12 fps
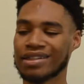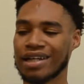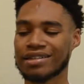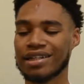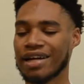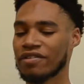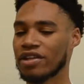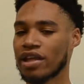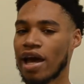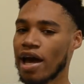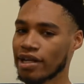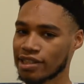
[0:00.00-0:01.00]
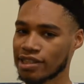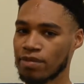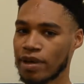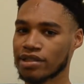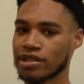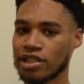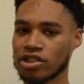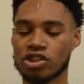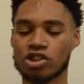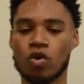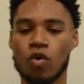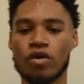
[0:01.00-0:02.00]
Not that I really had
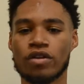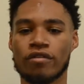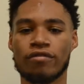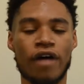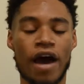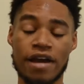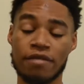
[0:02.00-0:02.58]
expectations on the fight,